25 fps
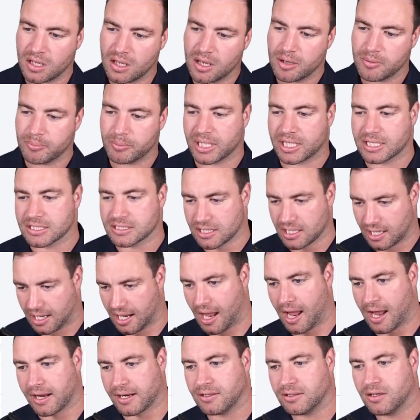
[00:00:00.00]
Because
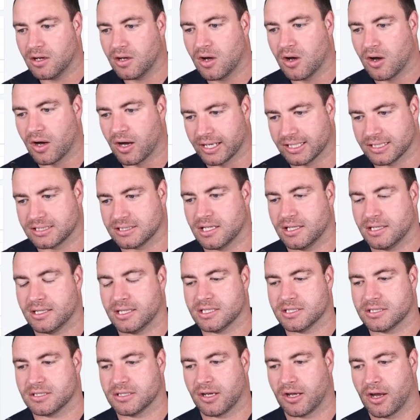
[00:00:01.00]
again, I see
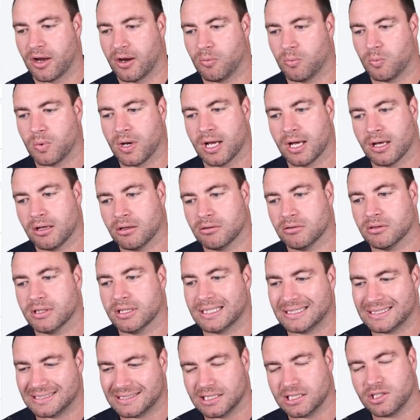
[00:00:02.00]
this and go, well,
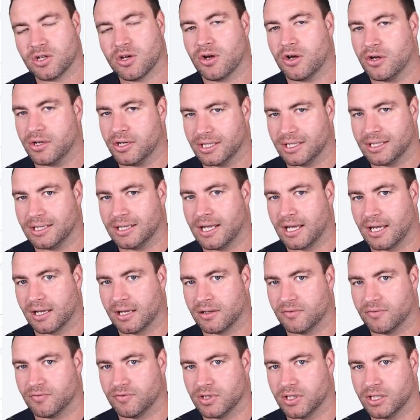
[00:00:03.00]
it did hurt it
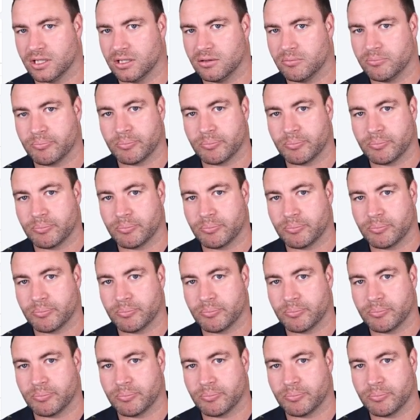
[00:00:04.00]
negatively.